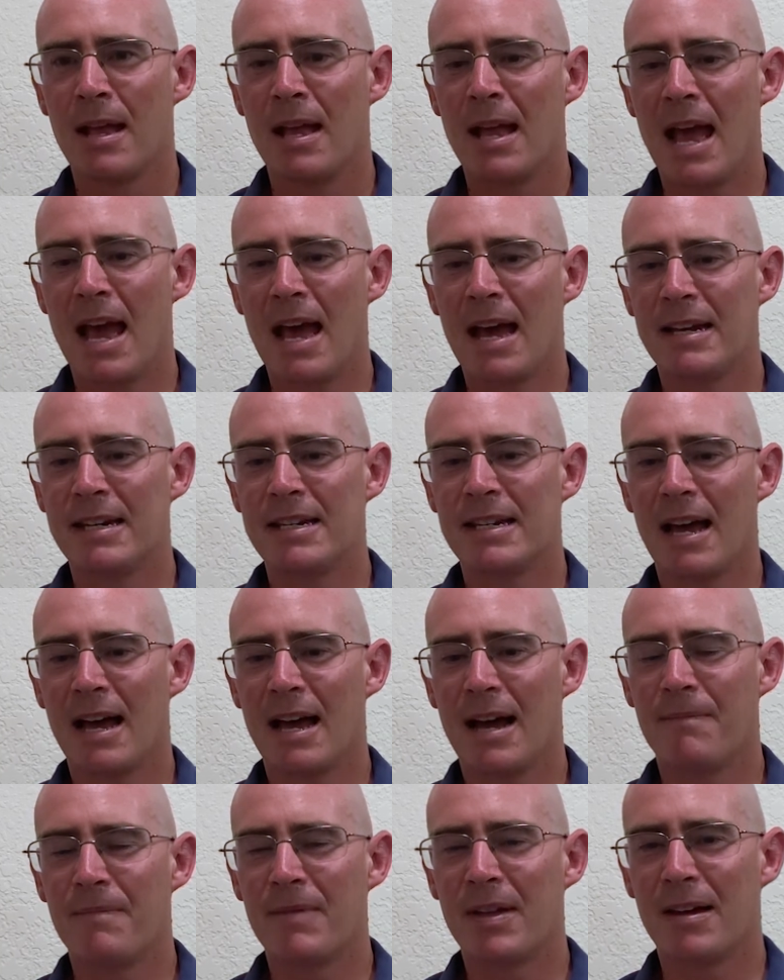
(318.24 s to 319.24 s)
And
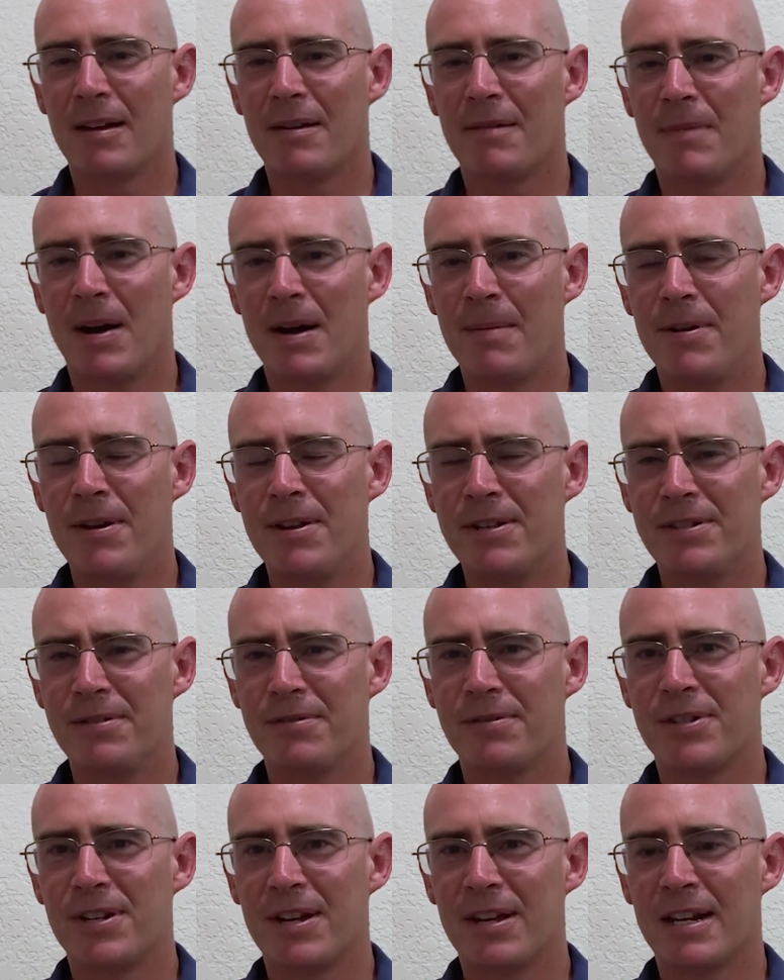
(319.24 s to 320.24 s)
my
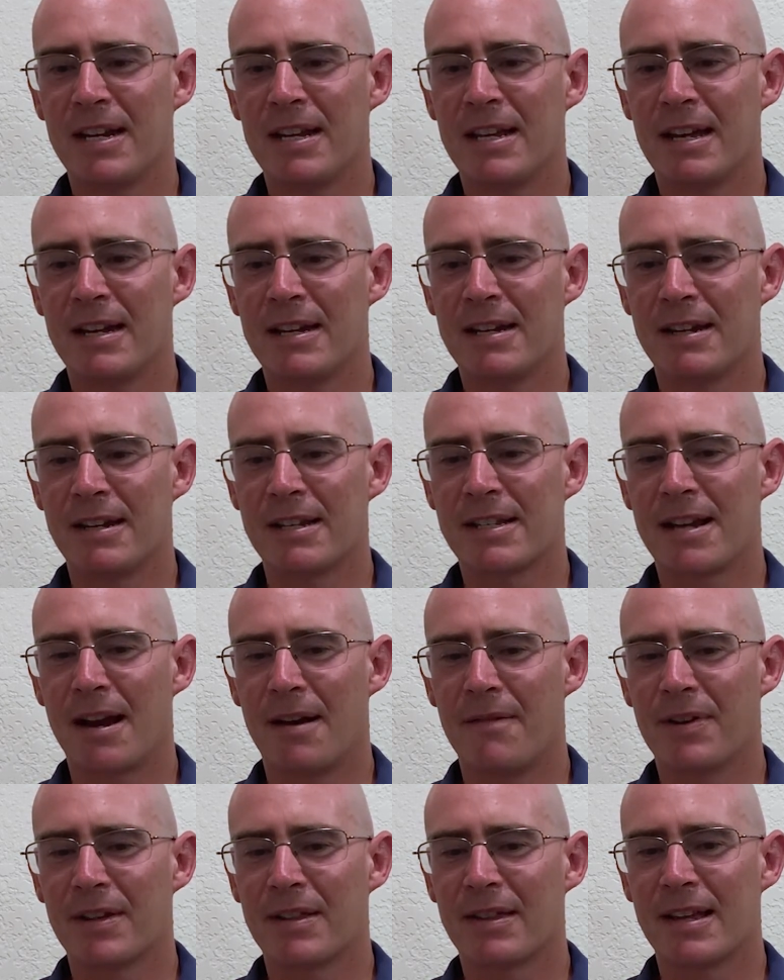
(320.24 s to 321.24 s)
personal journey into
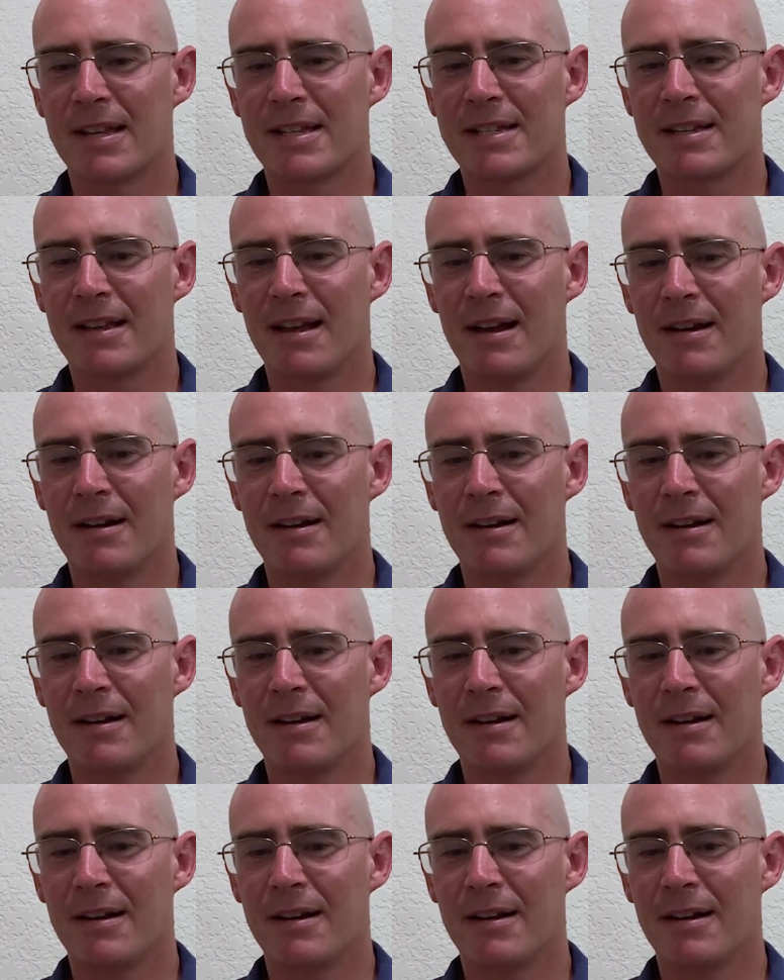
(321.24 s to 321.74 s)
discovering this